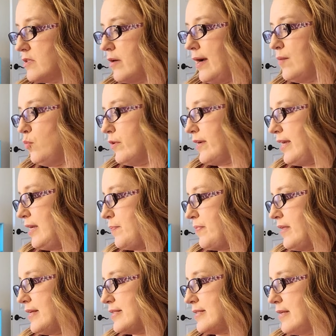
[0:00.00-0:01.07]
So I will
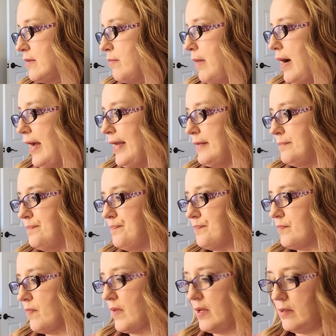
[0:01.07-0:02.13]
keep this in my
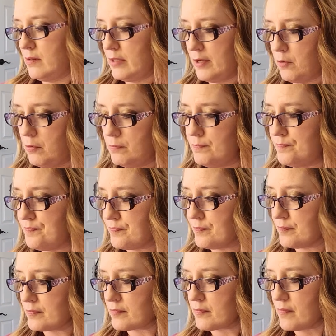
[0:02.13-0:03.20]
little
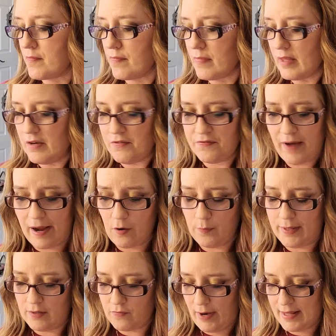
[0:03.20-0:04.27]

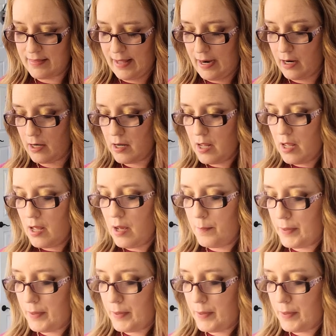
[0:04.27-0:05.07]
file bin right there.